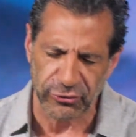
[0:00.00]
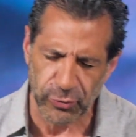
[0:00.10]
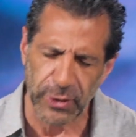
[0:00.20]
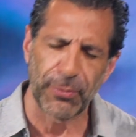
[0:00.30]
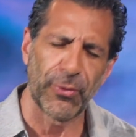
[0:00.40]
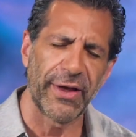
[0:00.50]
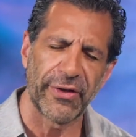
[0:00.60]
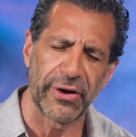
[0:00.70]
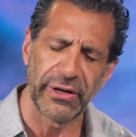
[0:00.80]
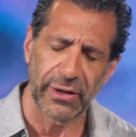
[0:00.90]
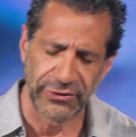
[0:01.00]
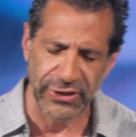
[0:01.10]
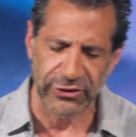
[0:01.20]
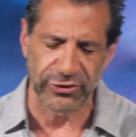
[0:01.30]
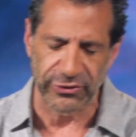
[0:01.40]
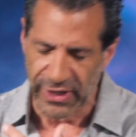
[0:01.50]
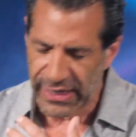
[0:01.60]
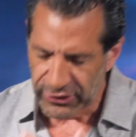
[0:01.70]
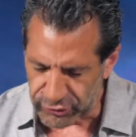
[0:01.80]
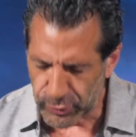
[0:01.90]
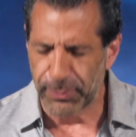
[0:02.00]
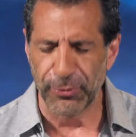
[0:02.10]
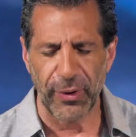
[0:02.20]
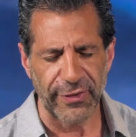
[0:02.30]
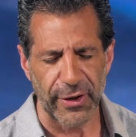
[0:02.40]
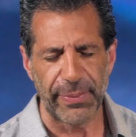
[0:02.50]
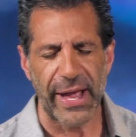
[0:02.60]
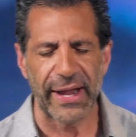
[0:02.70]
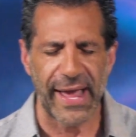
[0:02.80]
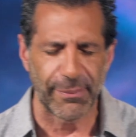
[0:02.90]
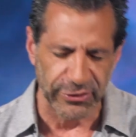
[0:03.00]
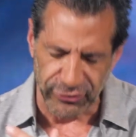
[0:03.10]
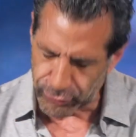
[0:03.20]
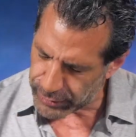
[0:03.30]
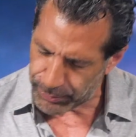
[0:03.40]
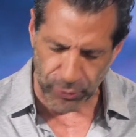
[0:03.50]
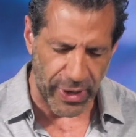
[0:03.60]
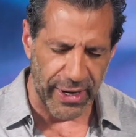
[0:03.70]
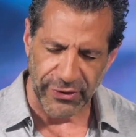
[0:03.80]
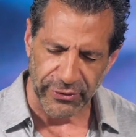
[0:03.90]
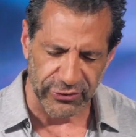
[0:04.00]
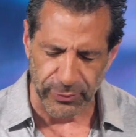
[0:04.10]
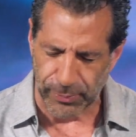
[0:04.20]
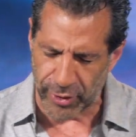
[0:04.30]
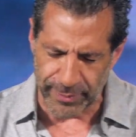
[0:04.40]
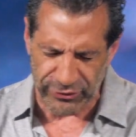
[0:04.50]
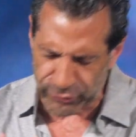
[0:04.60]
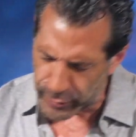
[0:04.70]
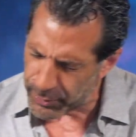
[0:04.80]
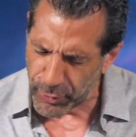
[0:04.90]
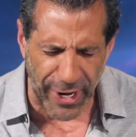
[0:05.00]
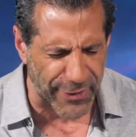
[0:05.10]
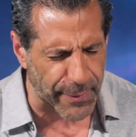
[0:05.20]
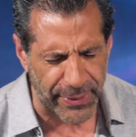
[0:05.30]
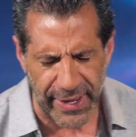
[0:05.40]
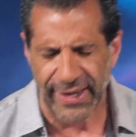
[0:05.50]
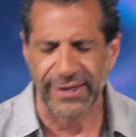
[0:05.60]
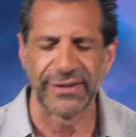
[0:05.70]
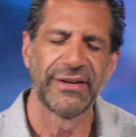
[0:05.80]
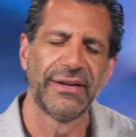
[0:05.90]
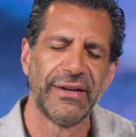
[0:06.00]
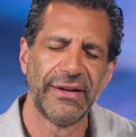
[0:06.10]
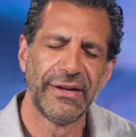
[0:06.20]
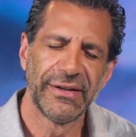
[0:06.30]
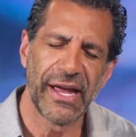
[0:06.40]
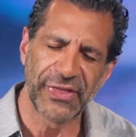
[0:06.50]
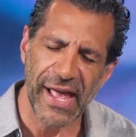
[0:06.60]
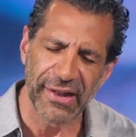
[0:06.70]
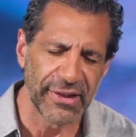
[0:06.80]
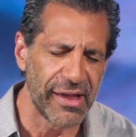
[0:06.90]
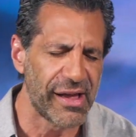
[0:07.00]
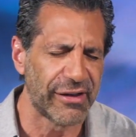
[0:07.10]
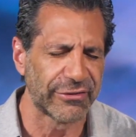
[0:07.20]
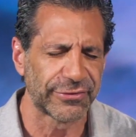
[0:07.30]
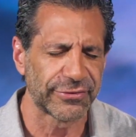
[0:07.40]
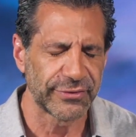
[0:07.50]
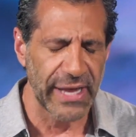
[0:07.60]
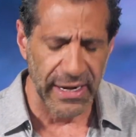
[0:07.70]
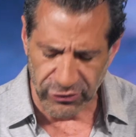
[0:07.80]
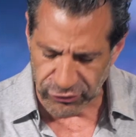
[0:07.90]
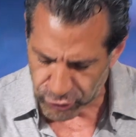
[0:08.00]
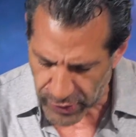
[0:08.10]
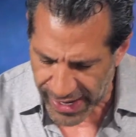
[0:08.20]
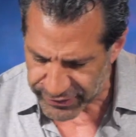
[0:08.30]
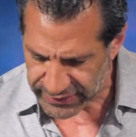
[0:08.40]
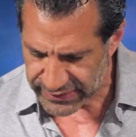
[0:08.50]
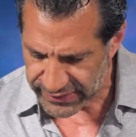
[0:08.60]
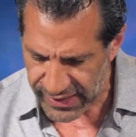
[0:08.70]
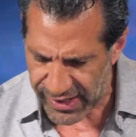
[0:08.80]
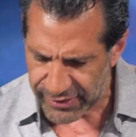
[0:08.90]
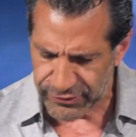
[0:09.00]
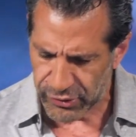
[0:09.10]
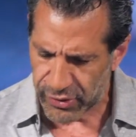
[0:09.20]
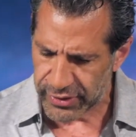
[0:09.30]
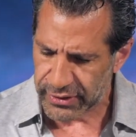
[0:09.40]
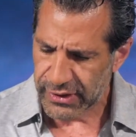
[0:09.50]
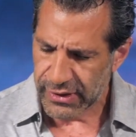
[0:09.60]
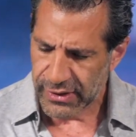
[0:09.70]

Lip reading: sweep away their addictions, sweep away their bad habits, sweep away their disappointments, sweep away their pain. Let that love, that extravagant love, Lord,